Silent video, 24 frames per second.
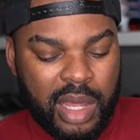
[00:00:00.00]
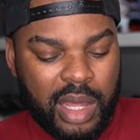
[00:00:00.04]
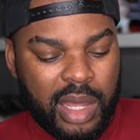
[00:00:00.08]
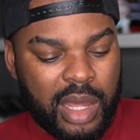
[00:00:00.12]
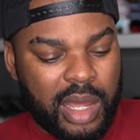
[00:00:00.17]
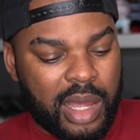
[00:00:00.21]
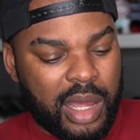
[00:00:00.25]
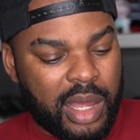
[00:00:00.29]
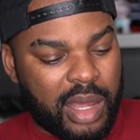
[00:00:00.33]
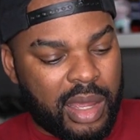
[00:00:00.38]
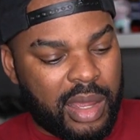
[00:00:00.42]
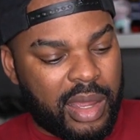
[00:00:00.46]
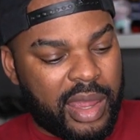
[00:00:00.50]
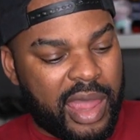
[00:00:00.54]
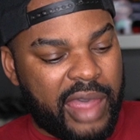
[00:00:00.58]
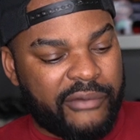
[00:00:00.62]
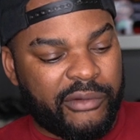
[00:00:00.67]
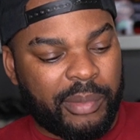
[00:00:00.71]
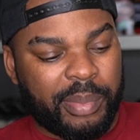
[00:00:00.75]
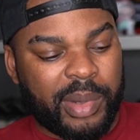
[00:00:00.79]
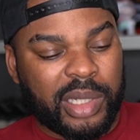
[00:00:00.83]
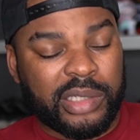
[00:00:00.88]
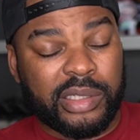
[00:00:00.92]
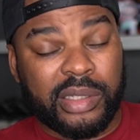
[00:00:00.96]
I have
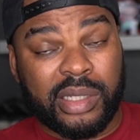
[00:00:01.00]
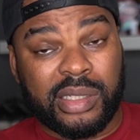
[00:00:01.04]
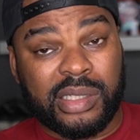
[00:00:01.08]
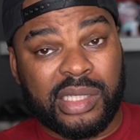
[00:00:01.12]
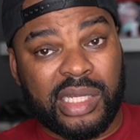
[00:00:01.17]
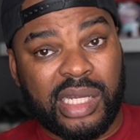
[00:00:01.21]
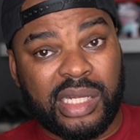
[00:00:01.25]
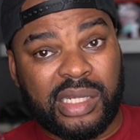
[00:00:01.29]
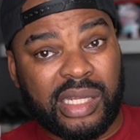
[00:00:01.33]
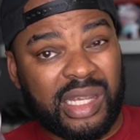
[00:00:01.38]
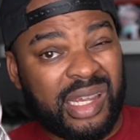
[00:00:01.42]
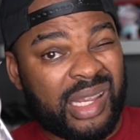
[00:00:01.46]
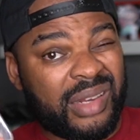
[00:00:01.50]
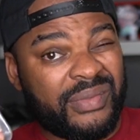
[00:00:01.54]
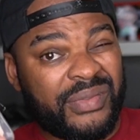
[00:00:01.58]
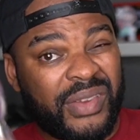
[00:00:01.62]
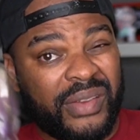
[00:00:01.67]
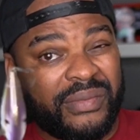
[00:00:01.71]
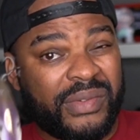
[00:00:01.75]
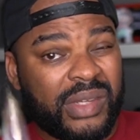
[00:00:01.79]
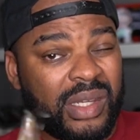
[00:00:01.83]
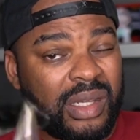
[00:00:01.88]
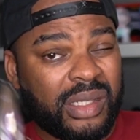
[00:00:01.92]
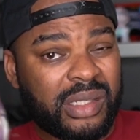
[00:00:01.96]
a bunch of the C10,
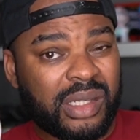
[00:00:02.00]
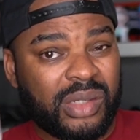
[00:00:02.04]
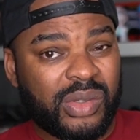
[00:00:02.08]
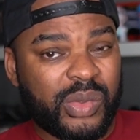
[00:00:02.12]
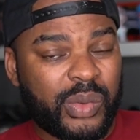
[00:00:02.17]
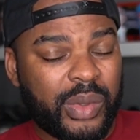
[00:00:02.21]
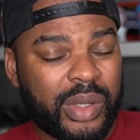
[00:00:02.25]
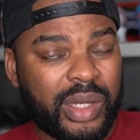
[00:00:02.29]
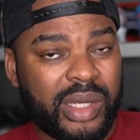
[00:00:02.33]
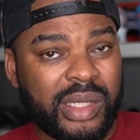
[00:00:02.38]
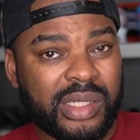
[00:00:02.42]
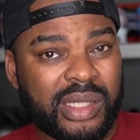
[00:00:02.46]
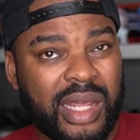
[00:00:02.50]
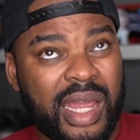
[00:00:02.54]
15s, and 20s.